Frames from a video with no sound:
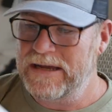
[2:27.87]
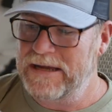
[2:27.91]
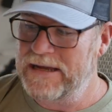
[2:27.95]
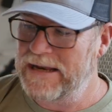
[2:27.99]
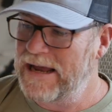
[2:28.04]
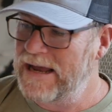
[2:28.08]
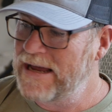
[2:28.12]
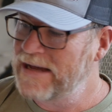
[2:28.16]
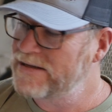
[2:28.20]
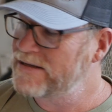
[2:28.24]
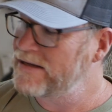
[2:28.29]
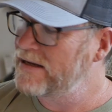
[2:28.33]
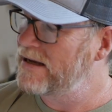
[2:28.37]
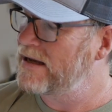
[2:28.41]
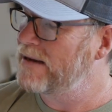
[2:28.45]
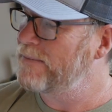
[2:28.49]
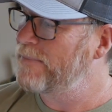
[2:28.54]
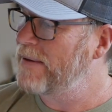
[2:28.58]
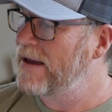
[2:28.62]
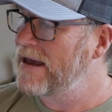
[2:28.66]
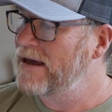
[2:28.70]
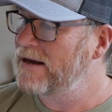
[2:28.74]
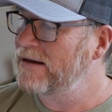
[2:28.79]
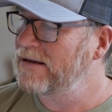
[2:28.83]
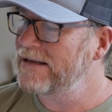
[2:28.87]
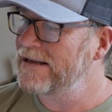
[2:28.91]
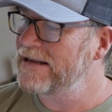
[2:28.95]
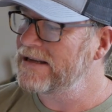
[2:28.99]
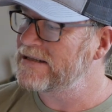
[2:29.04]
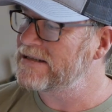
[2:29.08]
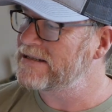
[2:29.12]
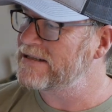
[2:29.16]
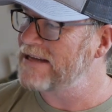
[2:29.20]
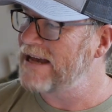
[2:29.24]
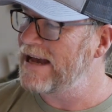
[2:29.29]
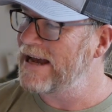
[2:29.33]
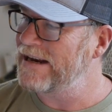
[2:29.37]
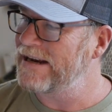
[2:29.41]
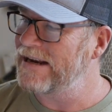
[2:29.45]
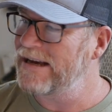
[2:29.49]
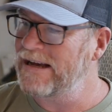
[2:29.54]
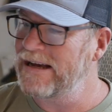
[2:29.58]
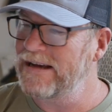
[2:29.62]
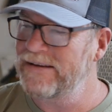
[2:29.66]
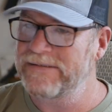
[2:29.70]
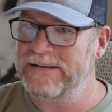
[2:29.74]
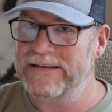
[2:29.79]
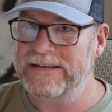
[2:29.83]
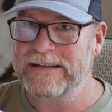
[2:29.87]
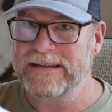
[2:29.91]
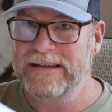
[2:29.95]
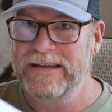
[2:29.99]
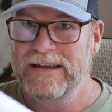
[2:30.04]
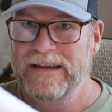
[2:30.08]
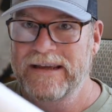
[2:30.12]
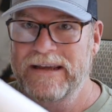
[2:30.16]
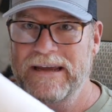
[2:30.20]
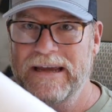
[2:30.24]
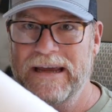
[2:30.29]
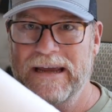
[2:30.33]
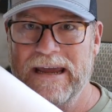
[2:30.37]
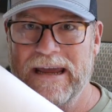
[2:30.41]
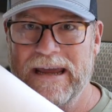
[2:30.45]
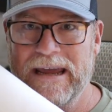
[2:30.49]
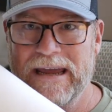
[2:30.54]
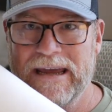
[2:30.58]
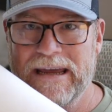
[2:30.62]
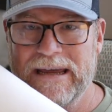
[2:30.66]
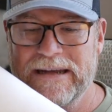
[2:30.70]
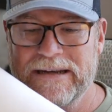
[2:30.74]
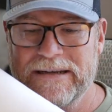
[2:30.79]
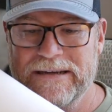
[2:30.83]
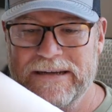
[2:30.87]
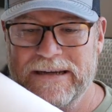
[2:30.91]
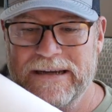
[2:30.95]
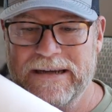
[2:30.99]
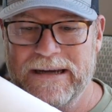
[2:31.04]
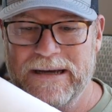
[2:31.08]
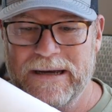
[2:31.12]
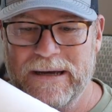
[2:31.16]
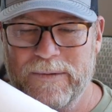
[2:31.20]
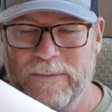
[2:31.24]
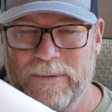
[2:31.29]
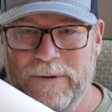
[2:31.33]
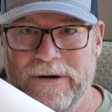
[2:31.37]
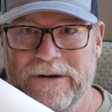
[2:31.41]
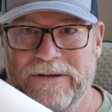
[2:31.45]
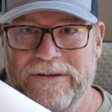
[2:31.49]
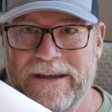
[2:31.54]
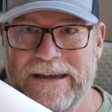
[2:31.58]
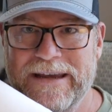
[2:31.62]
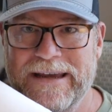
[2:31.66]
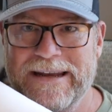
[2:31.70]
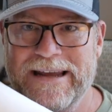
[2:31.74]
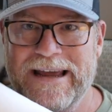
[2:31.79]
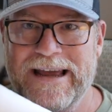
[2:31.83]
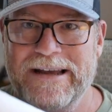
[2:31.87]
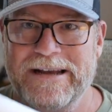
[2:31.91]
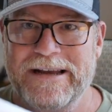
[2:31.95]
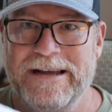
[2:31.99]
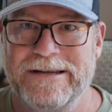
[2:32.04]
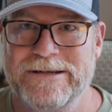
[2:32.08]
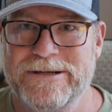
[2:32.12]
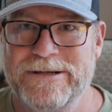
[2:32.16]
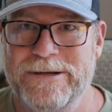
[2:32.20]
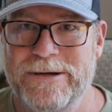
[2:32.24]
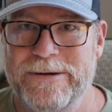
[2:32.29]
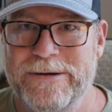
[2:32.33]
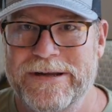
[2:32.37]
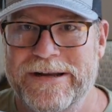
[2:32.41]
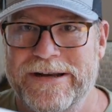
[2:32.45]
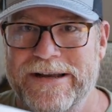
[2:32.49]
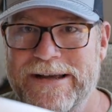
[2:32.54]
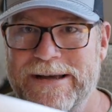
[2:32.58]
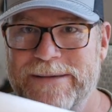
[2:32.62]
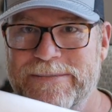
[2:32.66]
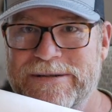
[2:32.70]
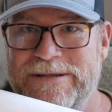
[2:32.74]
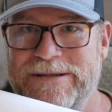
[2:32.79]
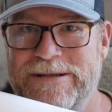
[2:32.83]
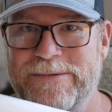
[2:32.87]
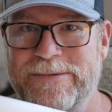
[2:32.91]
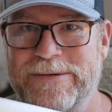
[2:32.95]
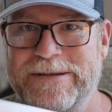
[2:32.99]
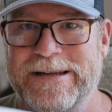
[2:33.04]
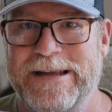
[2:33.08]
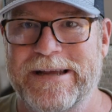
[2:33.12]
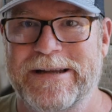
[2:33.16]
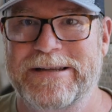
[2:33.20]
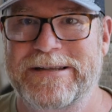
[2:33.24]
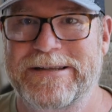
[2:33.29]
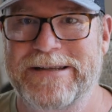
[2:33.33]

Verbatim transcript: It has a panel inside of it, and uh, we're going to take it out and shoot it up, see what that